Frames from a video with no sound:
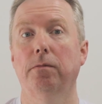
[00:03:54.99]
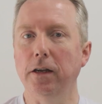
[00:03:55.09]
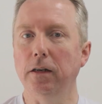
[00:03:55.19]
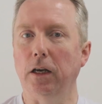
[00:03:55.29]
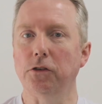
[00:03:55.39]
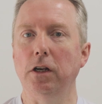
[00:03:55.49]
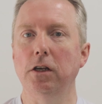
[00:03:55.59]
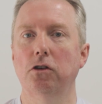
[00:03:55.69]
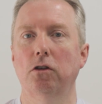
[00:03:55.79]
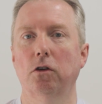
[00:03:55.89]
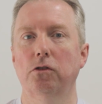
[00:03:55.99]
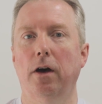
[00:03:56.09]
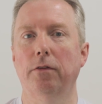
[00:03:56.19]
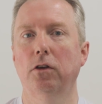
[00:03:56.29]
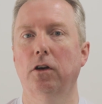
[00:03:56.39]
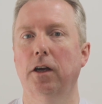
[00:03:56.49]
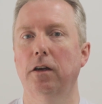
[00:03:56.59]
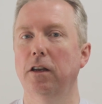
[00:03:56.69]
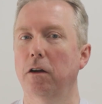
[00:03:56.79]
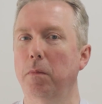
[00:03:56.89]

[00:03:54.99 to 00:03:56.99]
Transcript: Then lastly, you should also have a look at, you know,